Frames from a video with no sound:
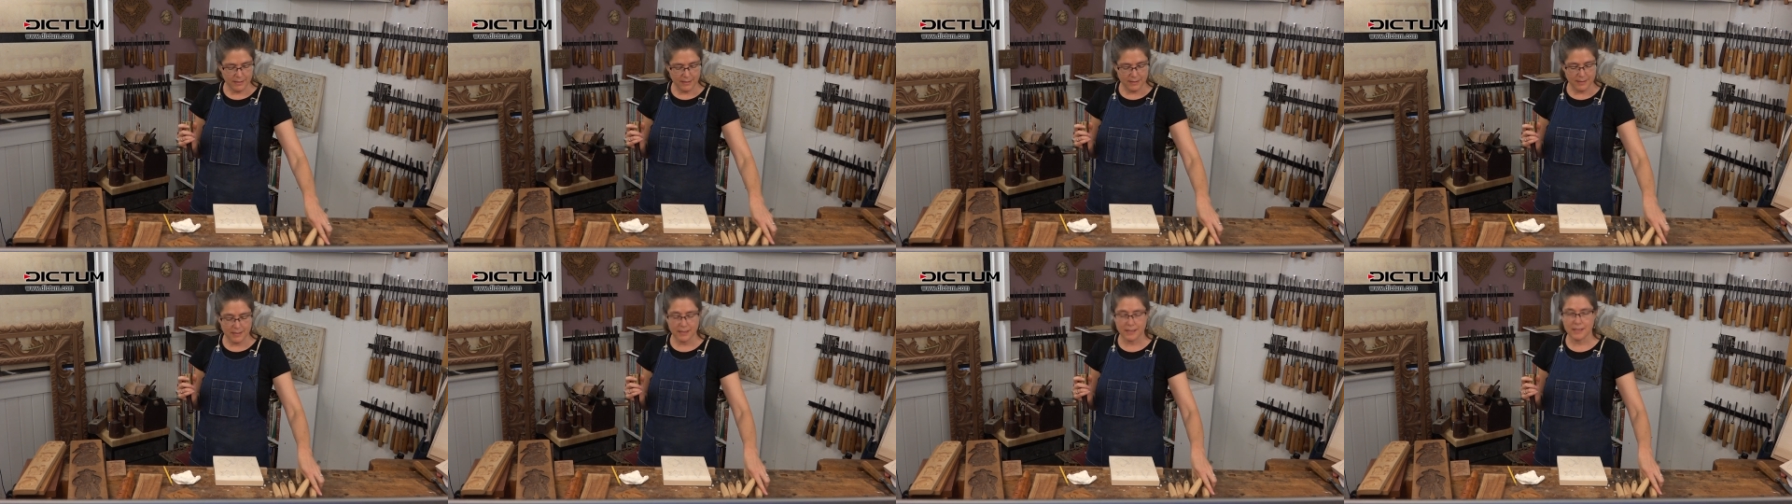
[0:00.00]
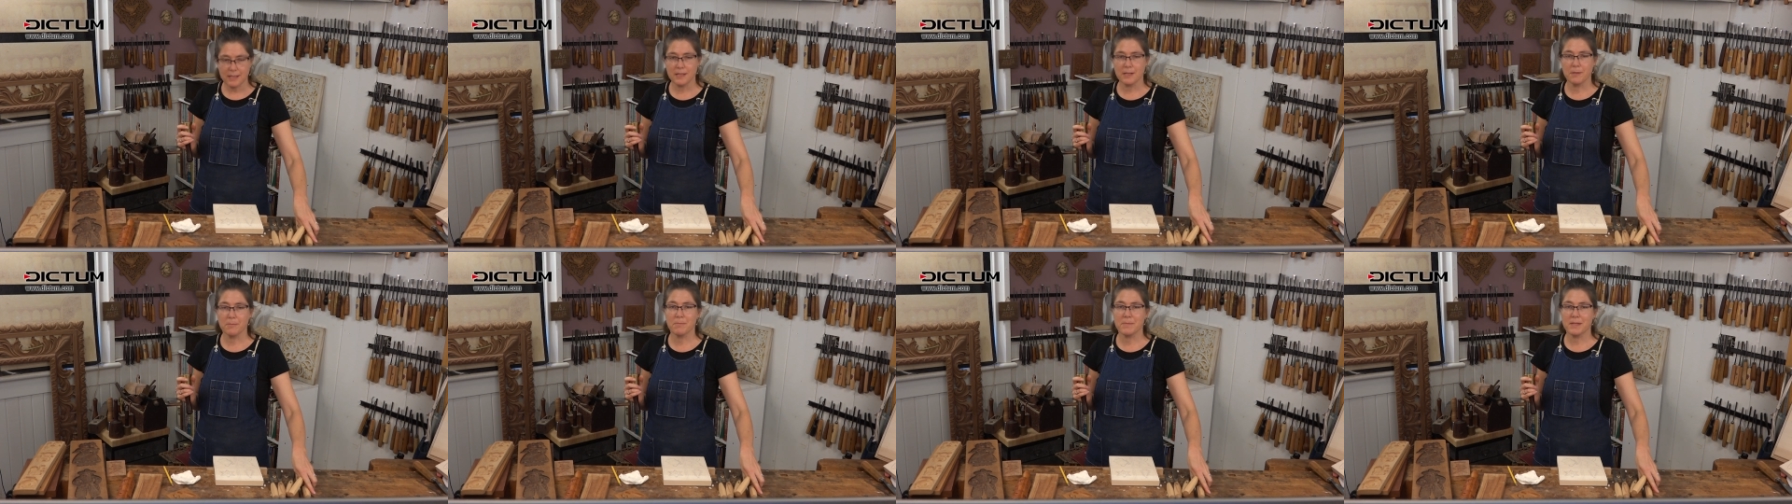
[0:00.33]

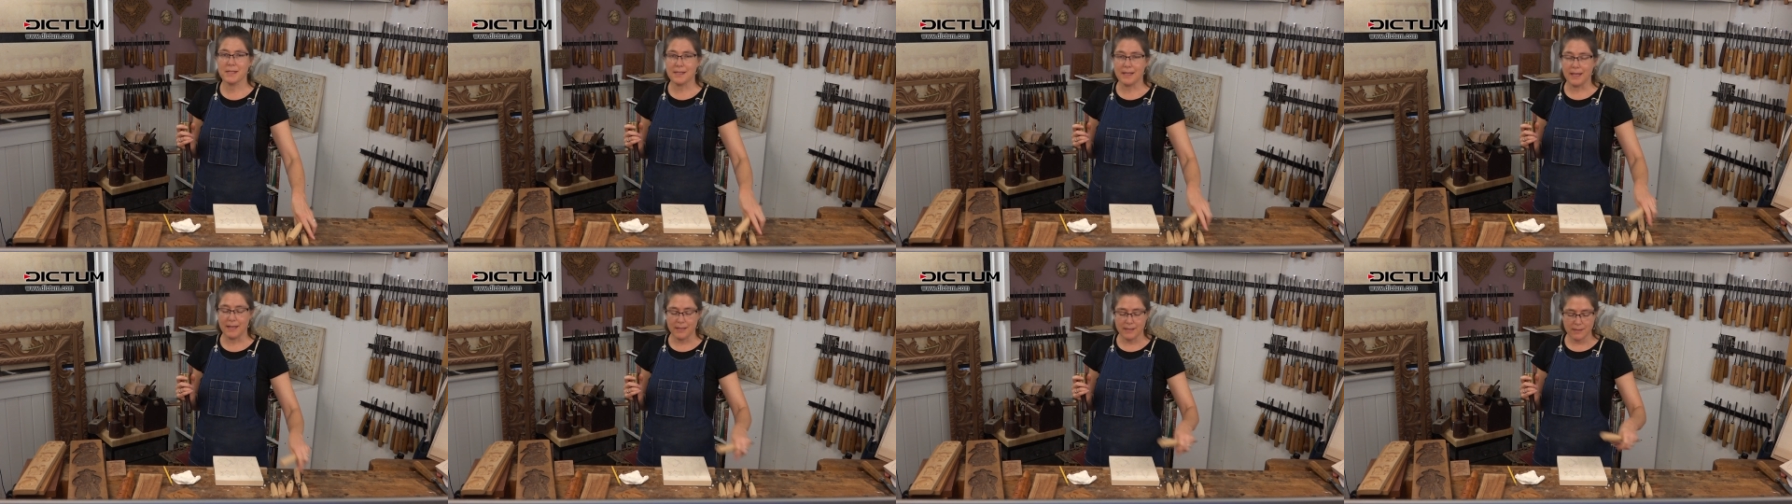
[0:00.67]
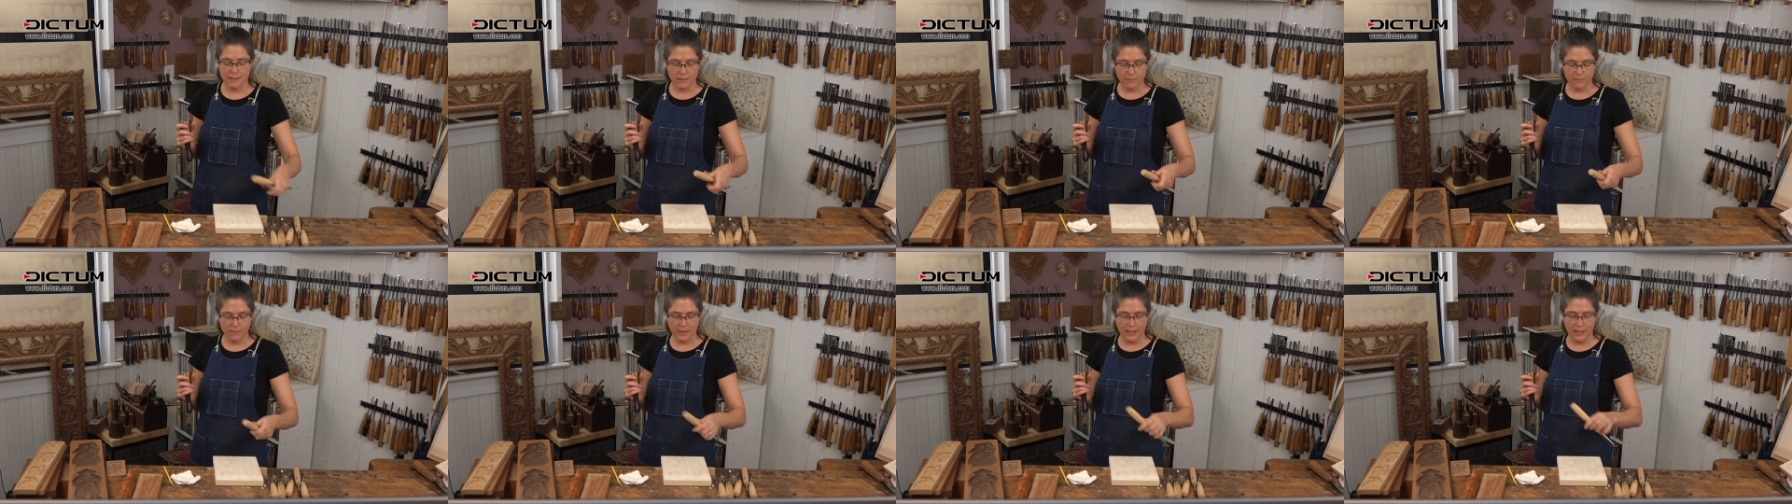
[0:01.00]
Dictum set
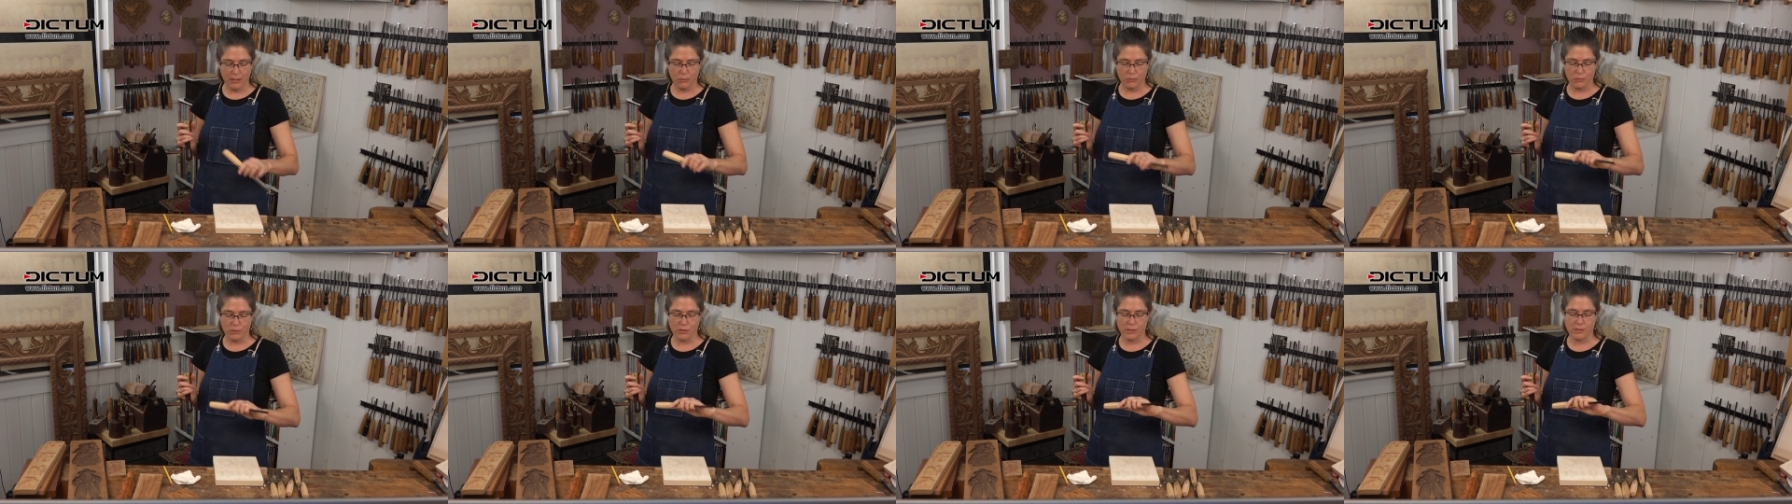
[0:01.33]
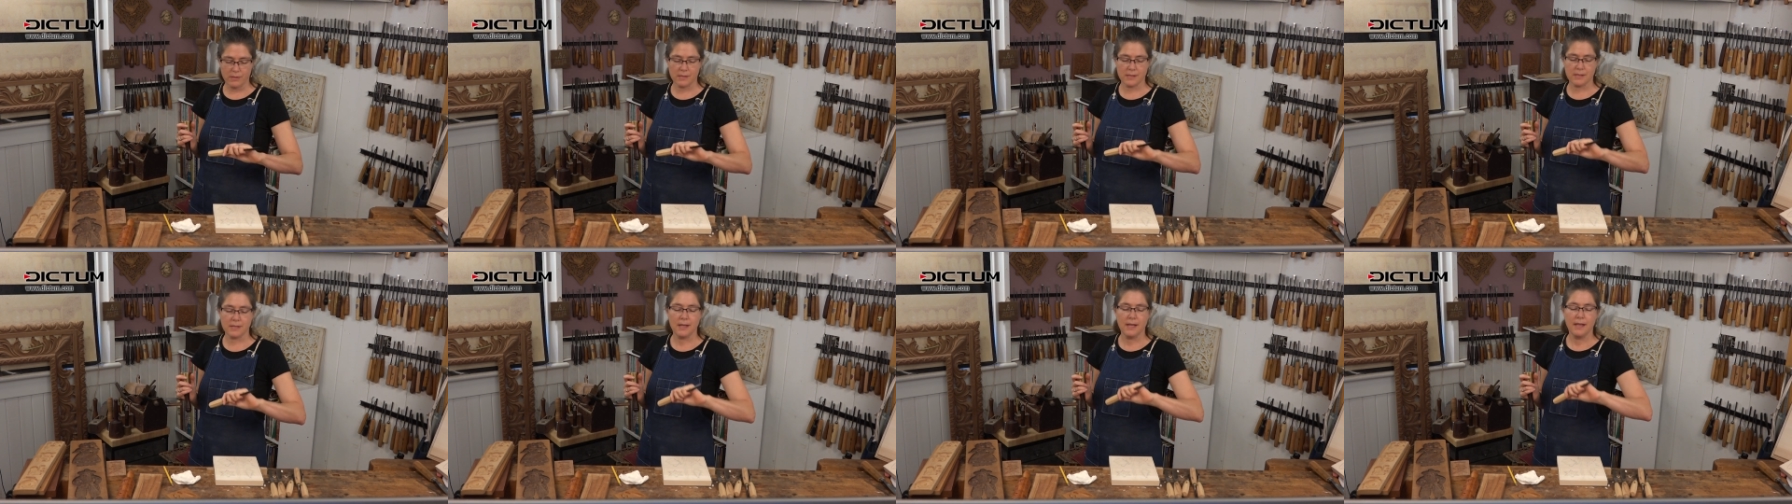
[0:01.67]
of
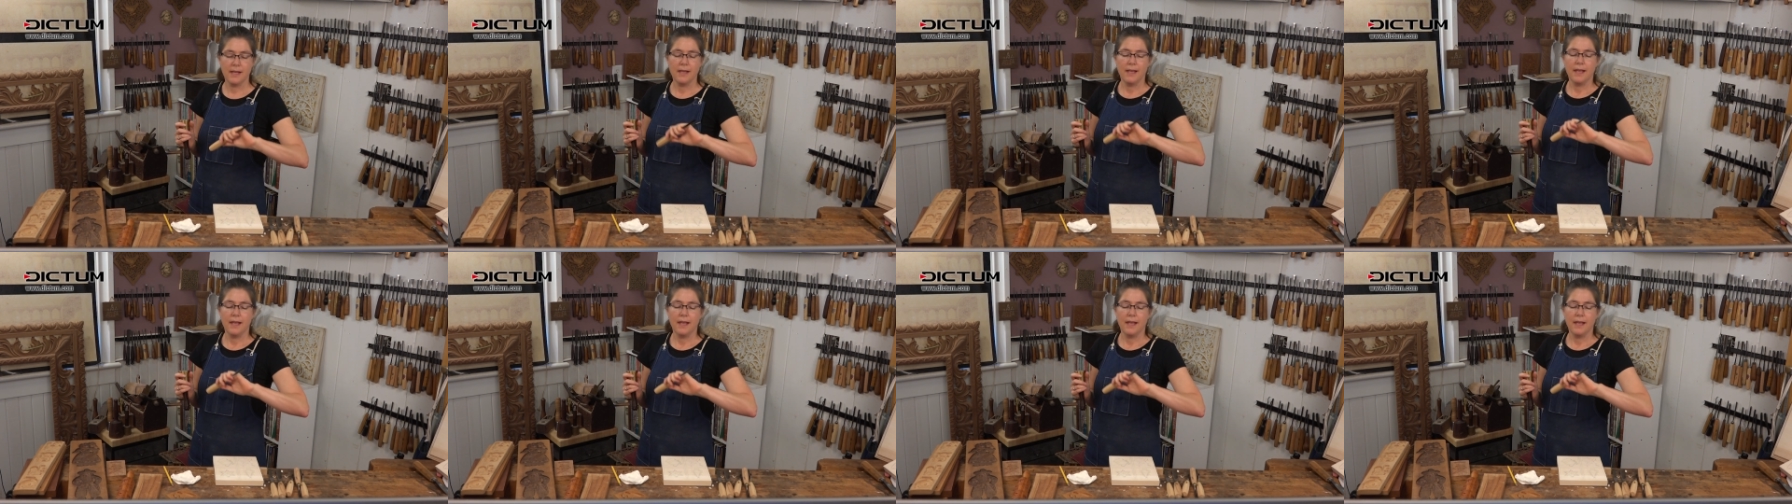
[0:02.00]
gouges,